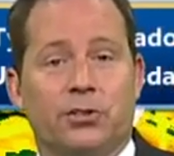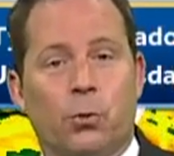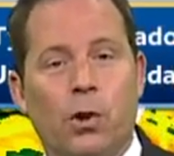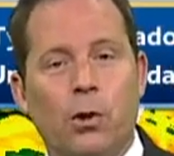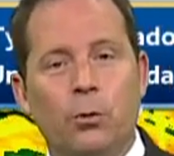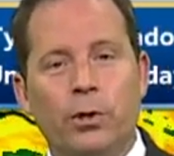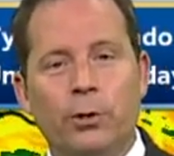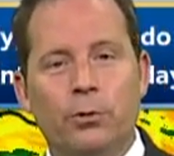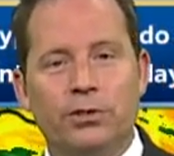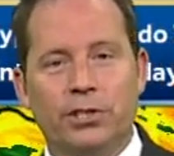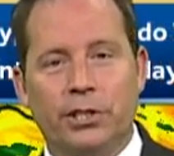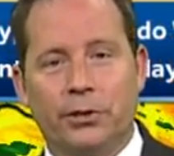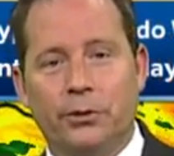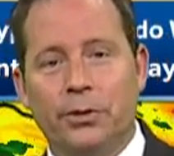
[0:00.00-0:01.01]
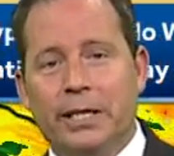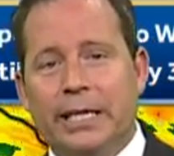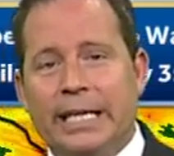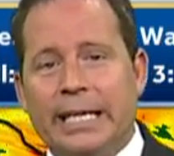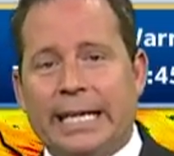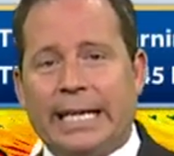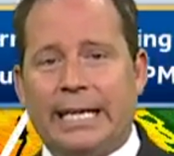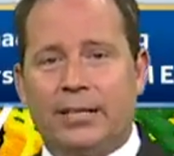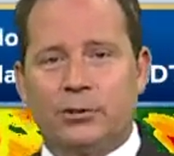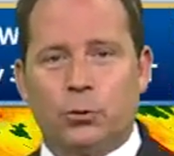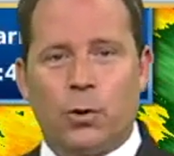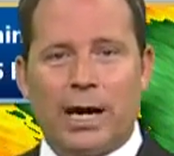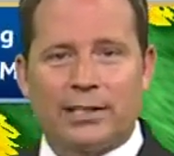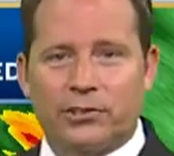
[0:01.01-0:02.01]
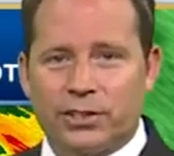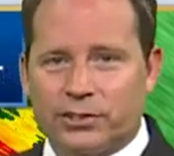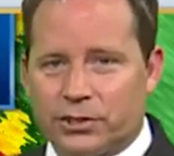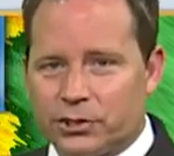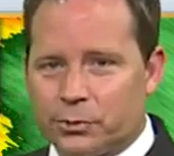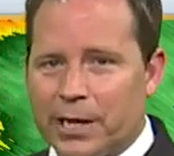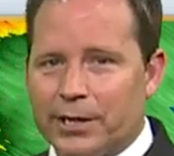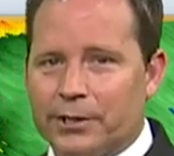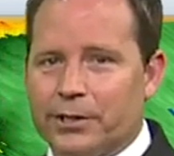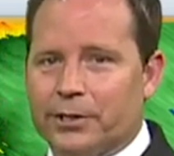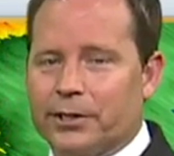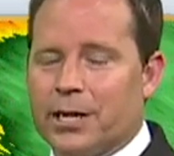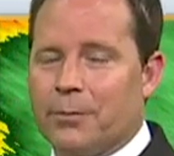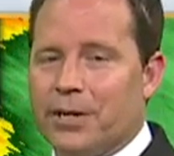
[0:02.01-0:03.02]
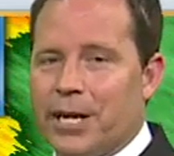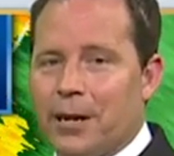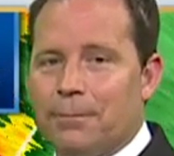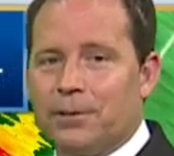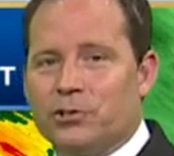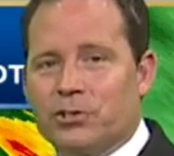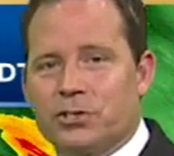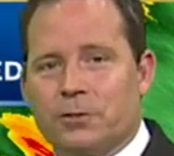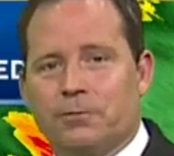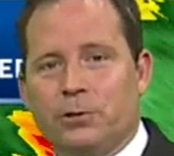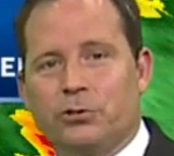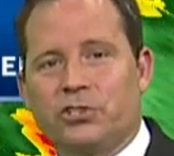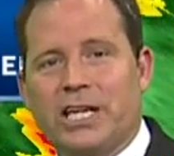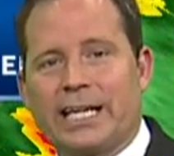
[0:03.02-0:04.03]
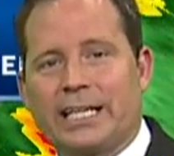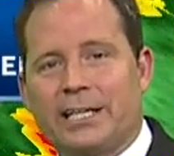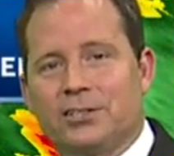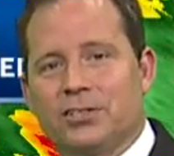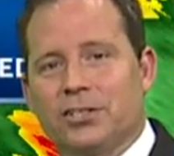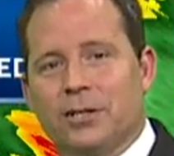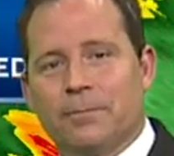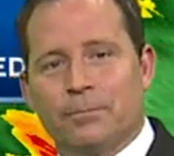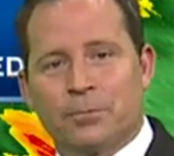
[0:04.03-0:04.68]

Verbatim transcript: So what we will do is watch this expire here coming up in just a few seconds.